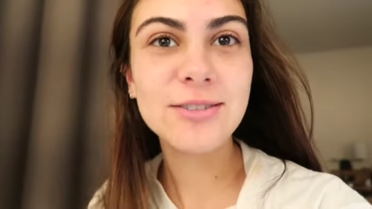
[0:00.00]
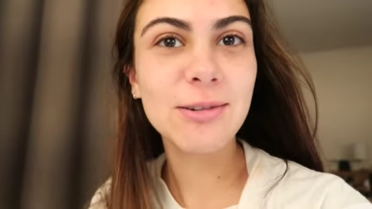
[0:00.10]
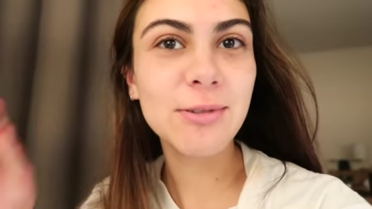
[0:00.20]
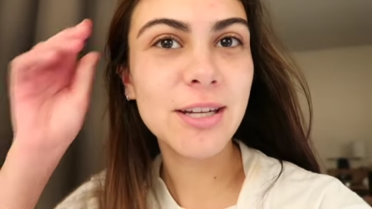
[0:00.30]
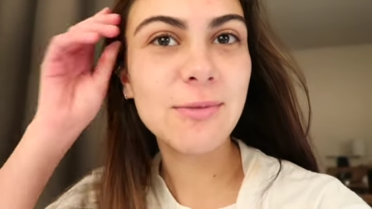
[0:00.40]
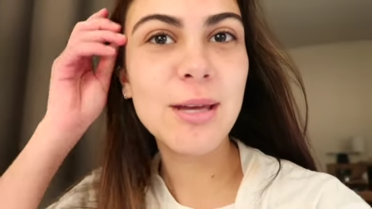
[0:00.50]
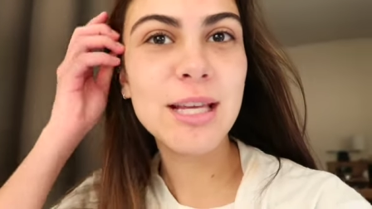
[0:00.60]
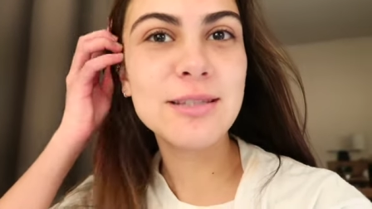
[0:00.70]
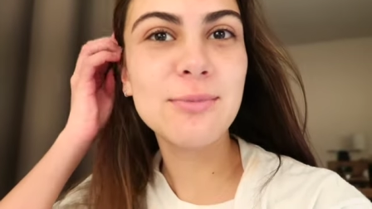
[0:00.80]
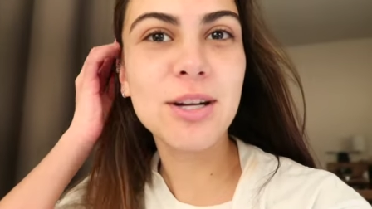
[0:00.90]
So I'm gonna
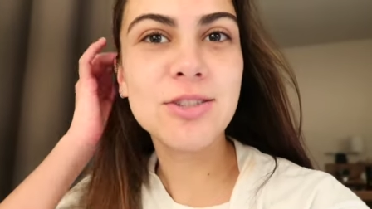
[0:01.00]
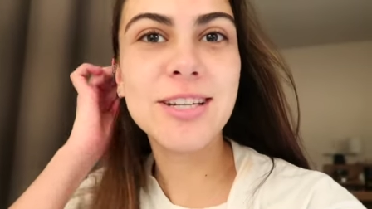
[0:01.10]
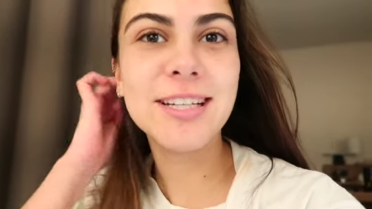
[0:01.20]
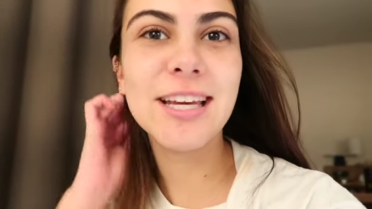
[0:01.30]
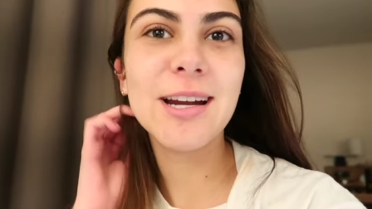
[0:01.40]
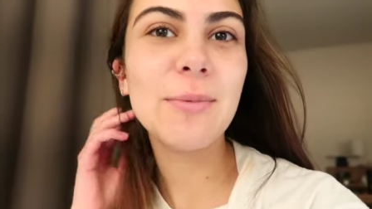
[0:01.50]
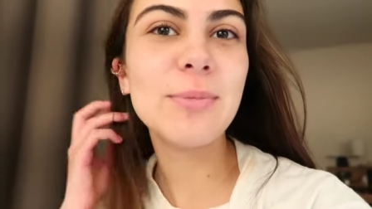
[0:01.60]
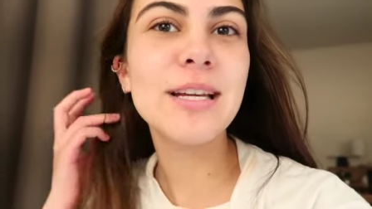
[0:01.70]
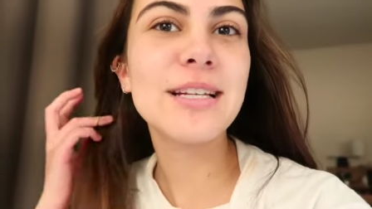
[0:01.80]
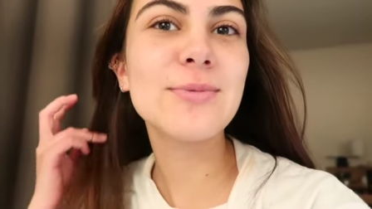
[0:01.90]
make some matcha and get up
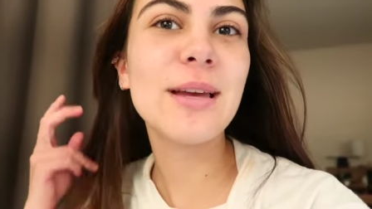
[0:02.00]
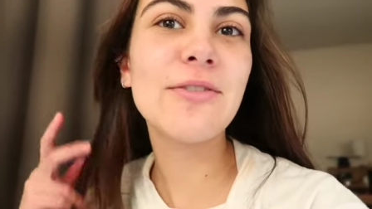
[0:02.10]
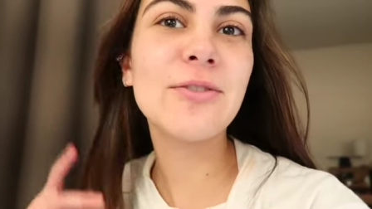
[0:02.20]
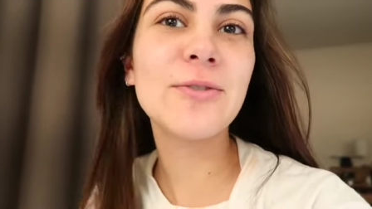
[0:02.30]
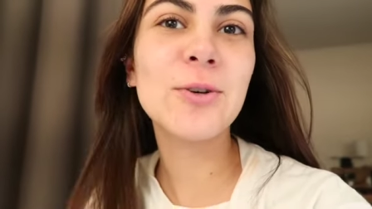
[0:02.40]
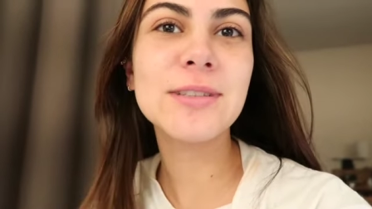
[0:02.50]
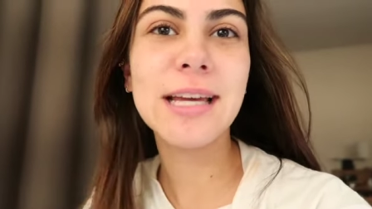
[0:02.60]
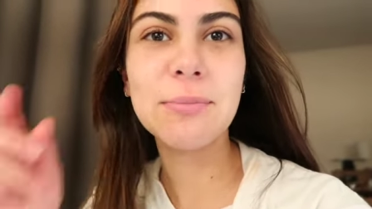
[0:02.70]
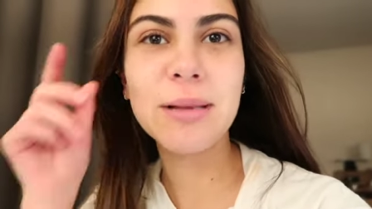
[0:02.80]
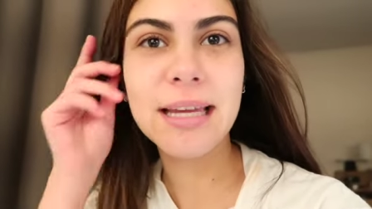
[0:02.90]
because we have a full
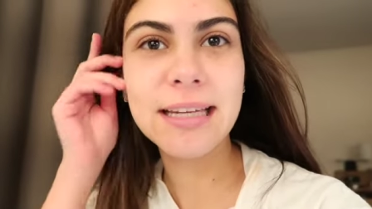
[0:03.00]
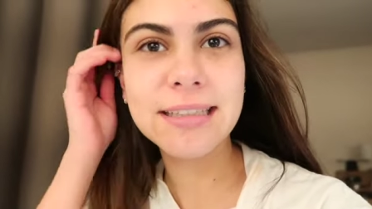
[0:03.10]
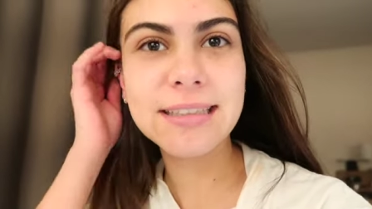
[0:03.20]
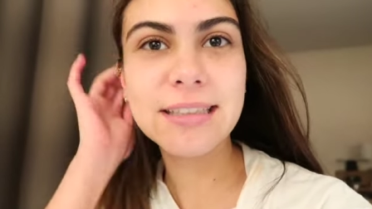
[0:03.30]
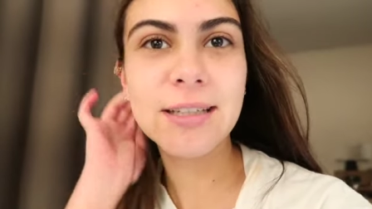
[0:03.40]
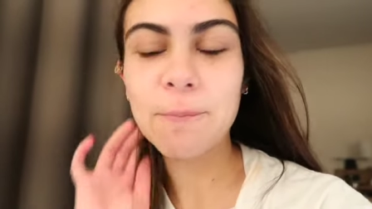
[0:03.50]
day planned,